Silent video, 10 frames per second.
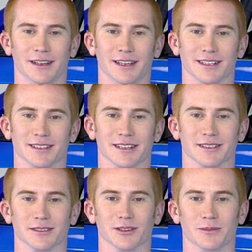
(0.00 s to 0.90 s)
it's
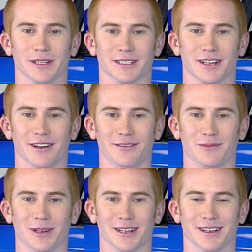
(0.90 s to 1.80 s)
it's a little bit tough,
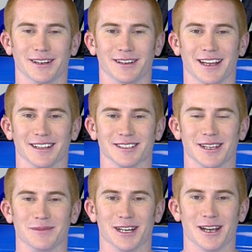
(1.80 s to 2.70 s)
but uh, at the
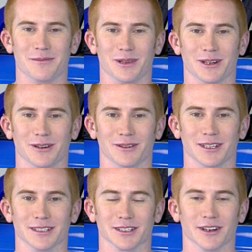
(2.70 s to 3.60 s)
same time, you know,
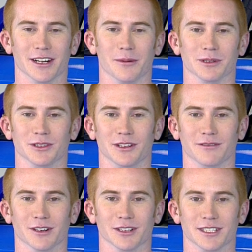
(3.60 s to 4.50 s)
it's a great opportunity
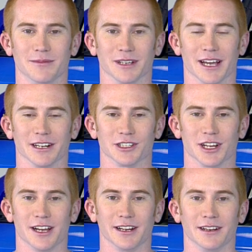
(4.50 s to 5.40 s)
for our team to kind of
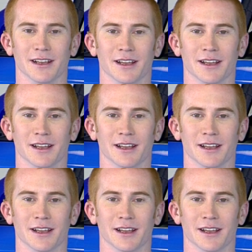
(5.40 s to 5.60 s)
shine.